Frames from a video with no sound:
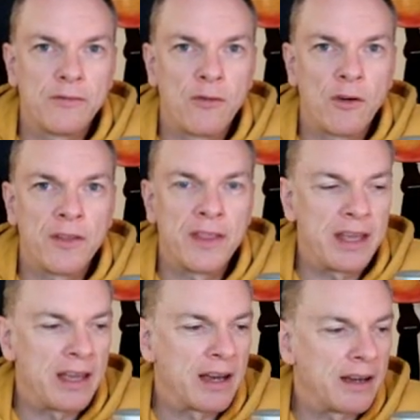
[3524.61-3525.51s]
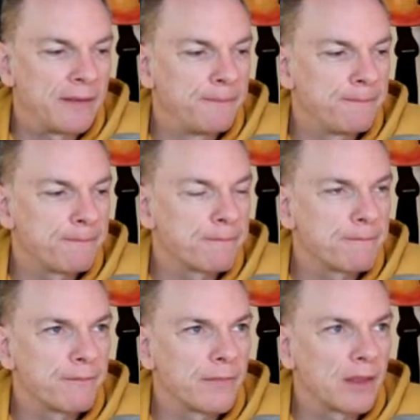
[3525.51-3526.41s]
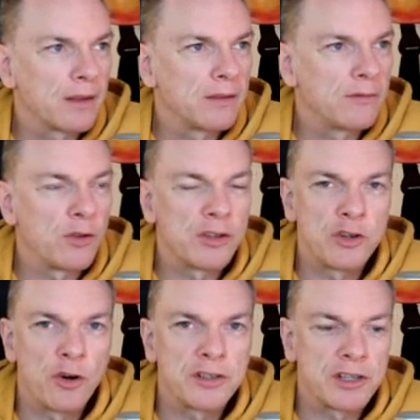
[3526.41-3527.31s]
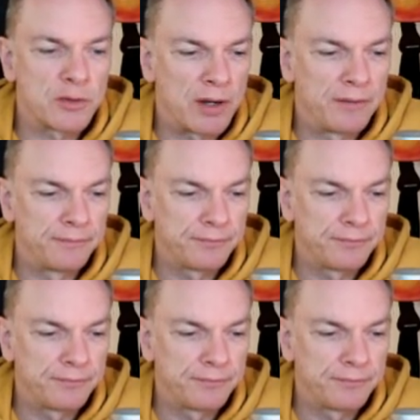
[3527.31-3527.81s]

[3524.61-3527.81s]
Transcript: for the uh, for the shorts as well.